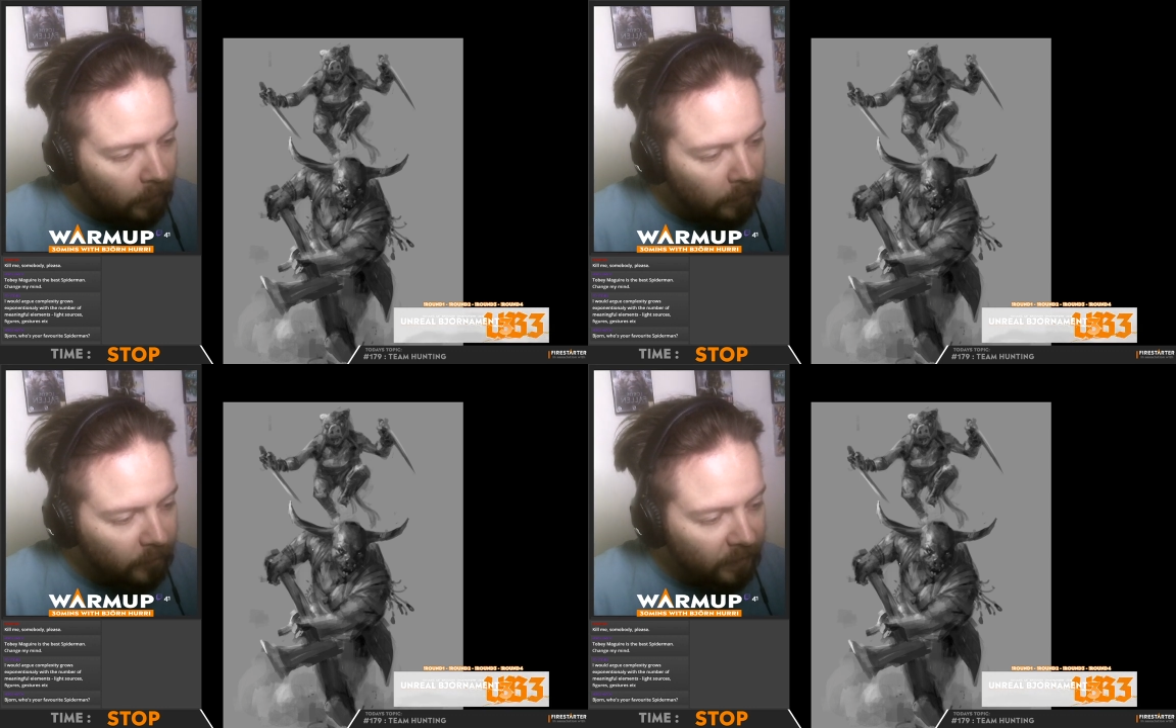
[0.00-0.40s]

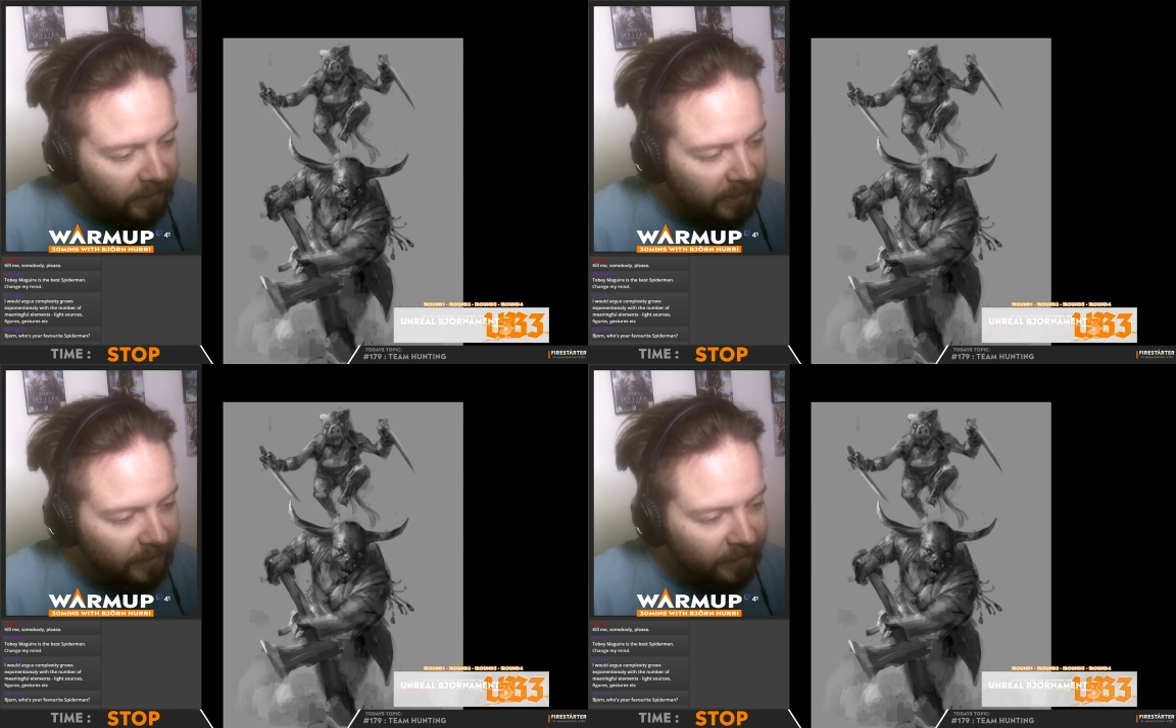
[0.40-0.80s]
So it's
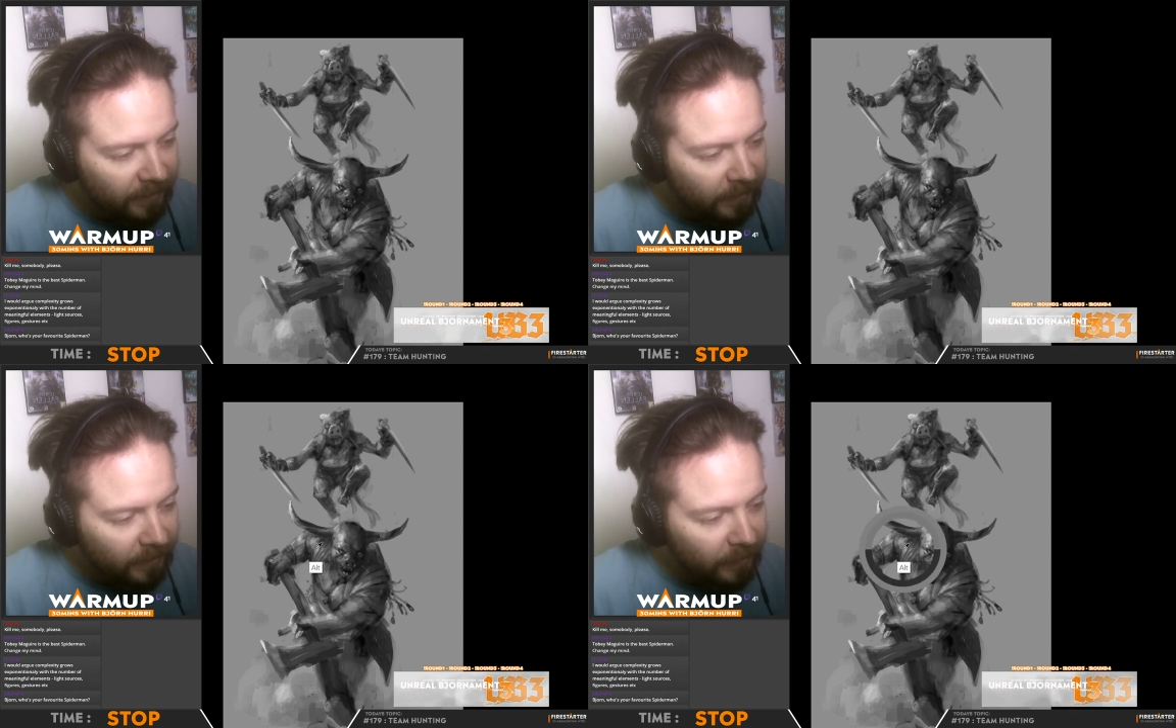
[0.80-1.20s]

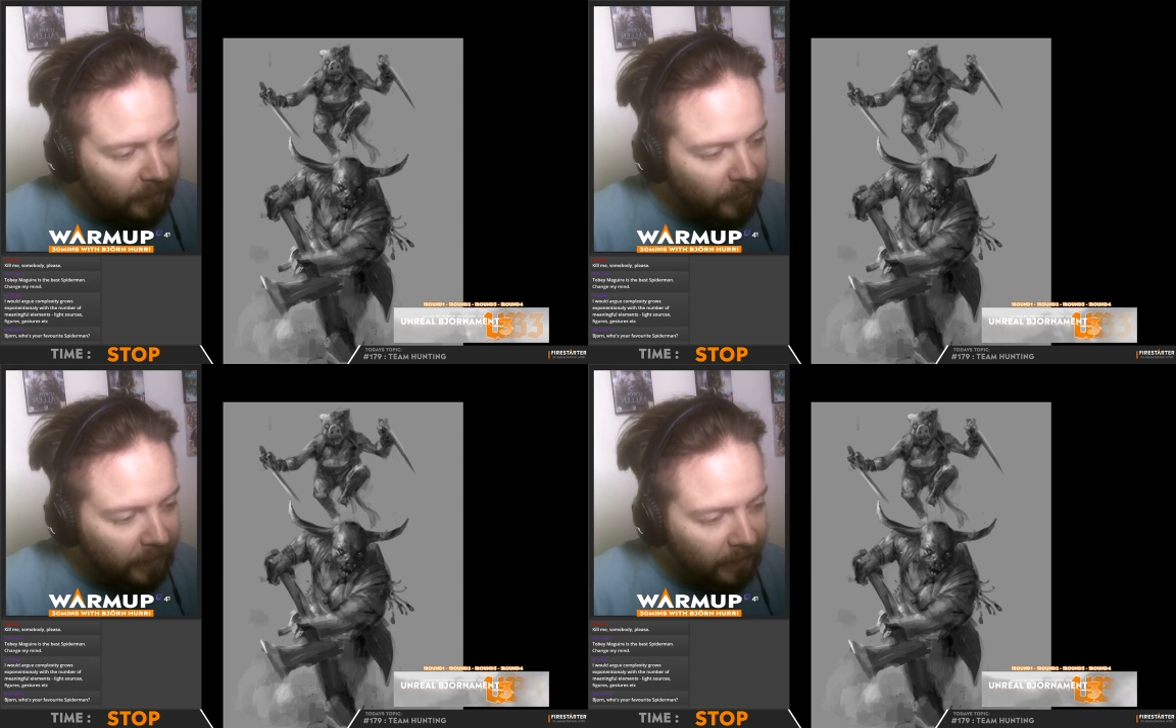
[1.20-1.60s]
easy.
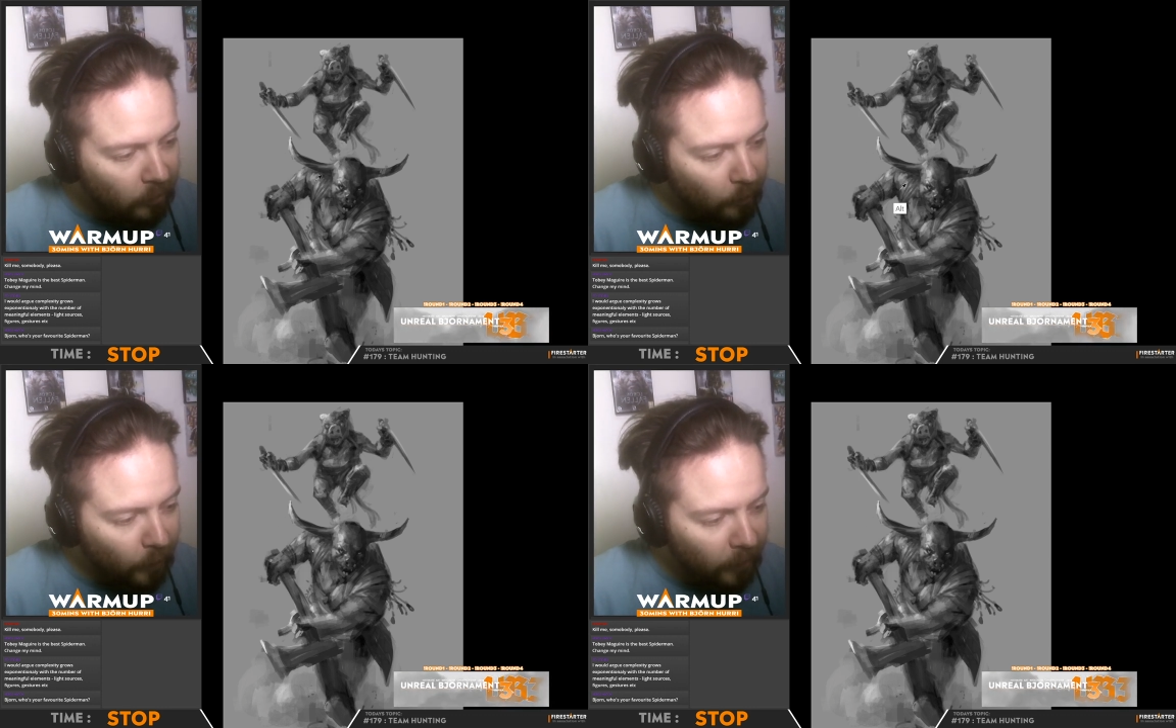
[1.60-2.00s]
You can
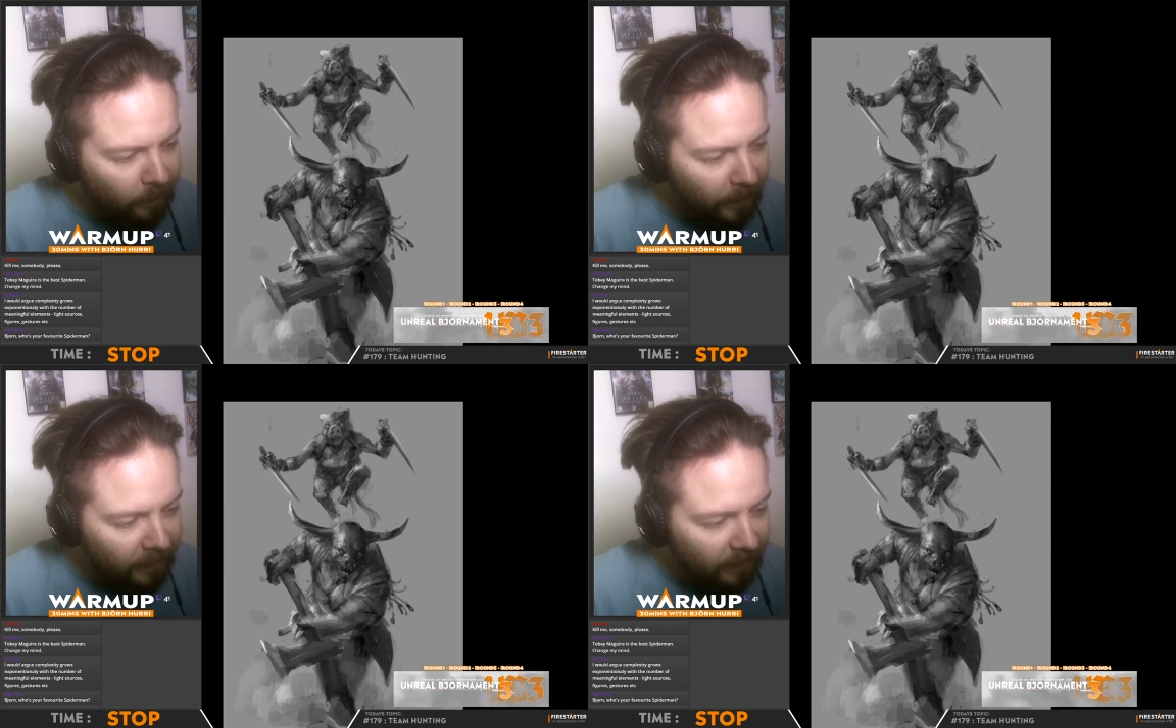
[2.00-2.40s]

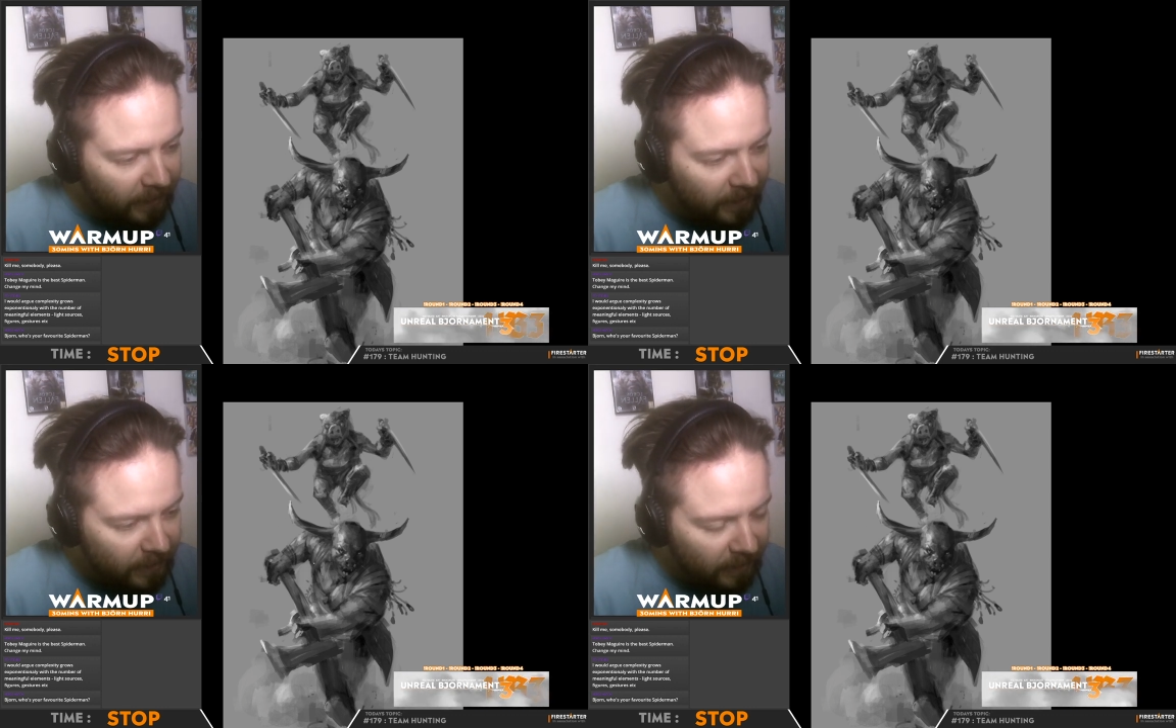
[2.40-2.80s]

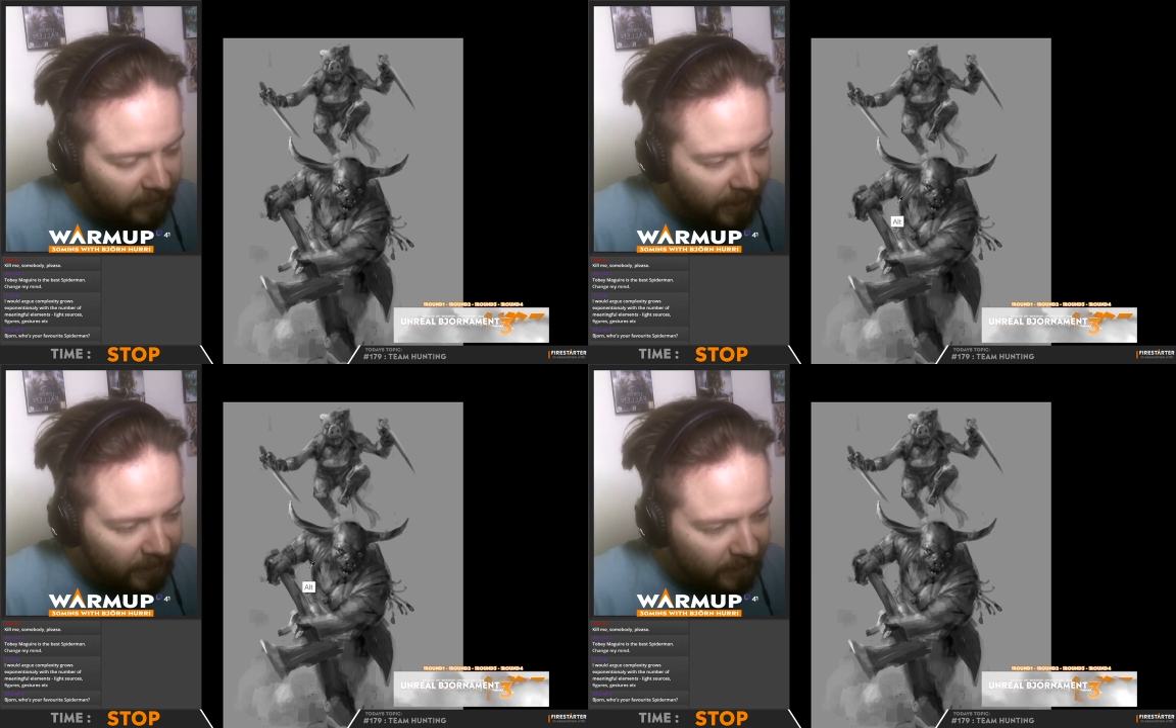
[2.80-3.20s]
compartmentalize the
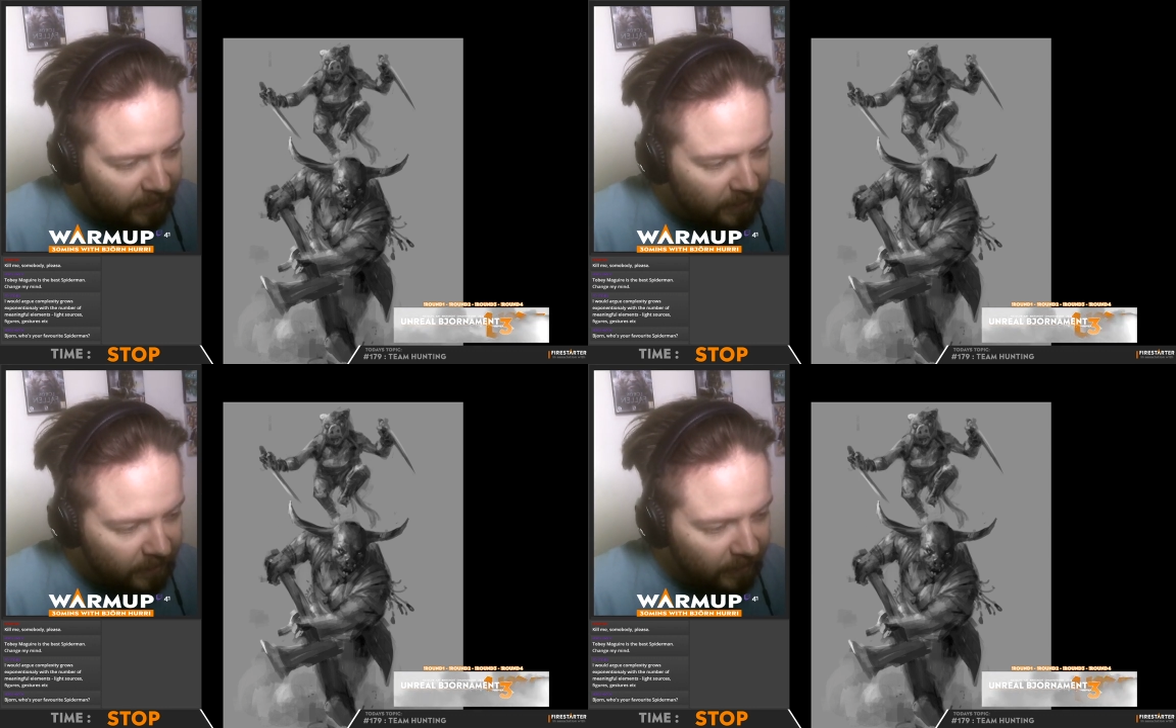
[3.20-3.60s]

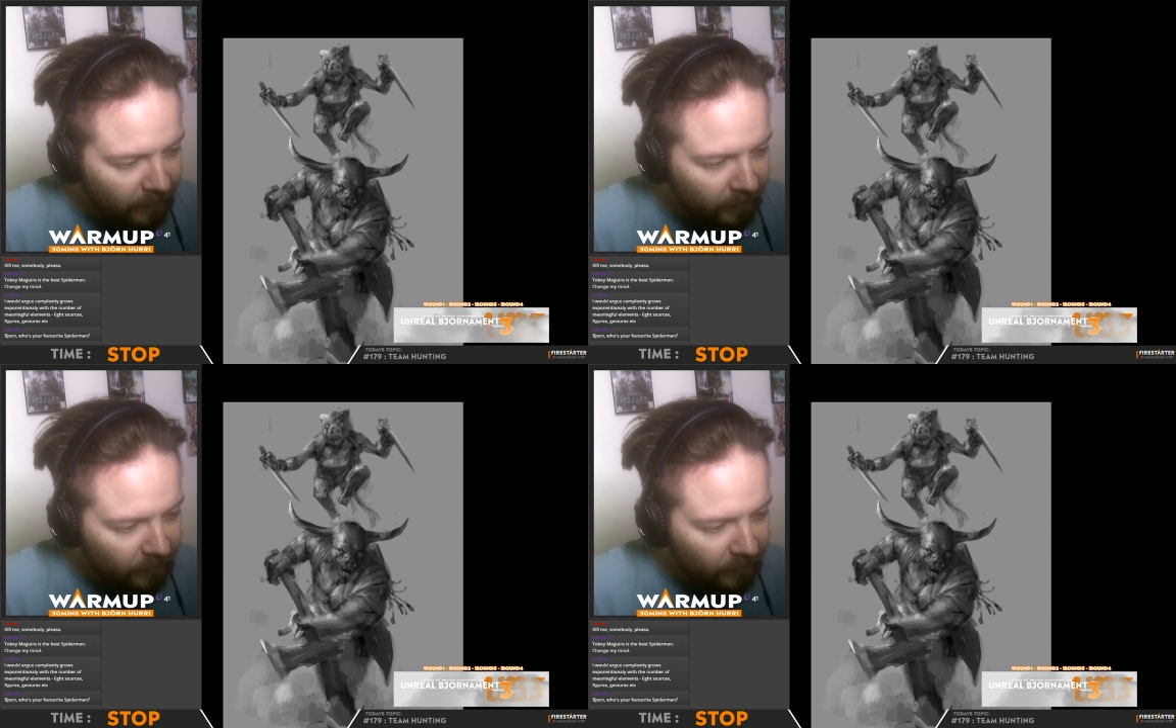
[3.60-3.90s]
tasks even